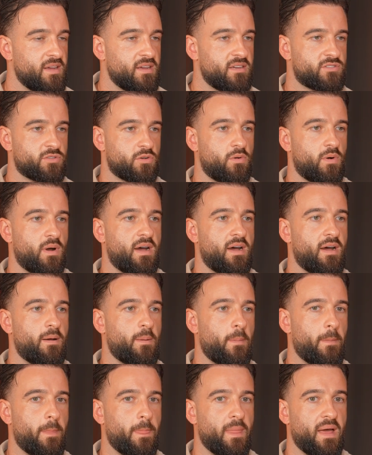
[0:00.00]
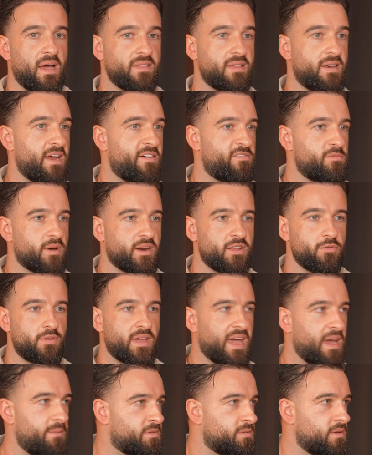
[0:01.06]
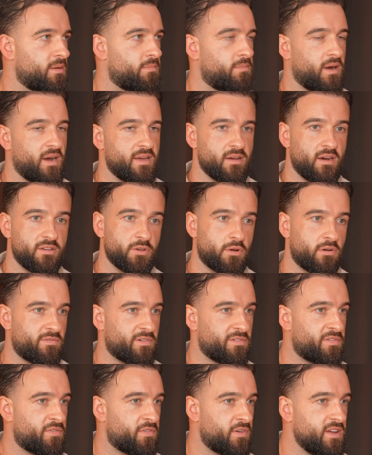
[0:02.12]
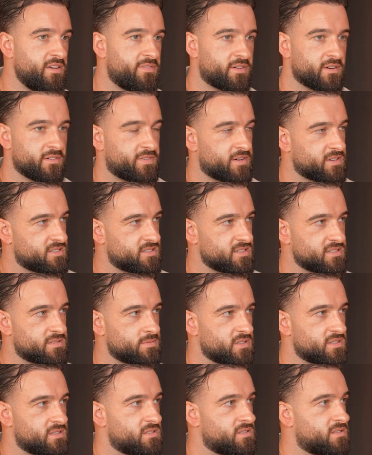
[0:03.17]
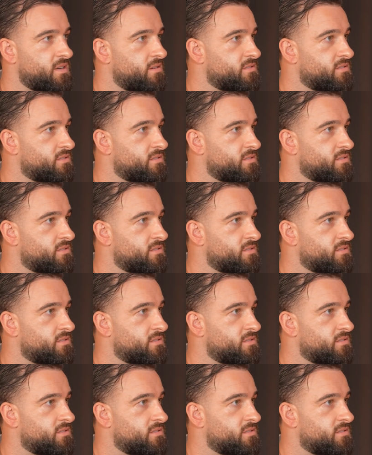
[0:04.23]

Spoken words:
So and then everybody who came to me, I done it for free for the first 6 months.